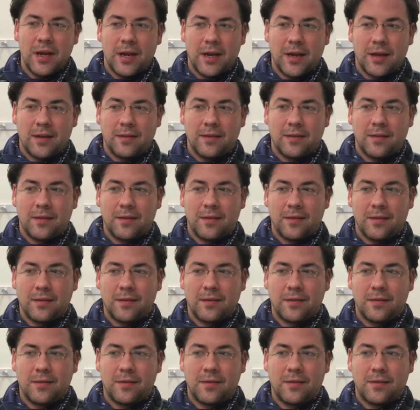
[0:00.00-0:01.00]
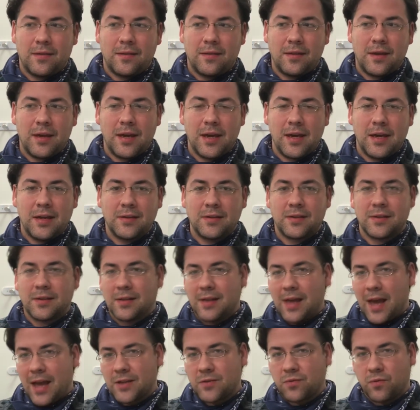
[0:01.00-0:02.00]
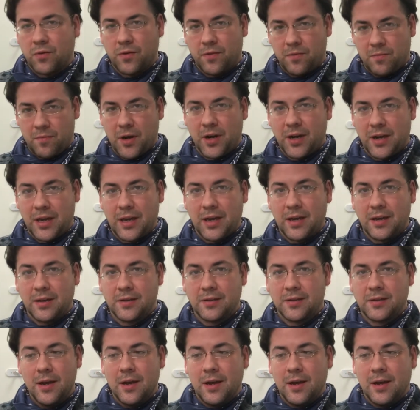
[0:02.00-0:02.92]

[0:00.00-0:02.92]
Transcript: And the thing is, that's where the money is.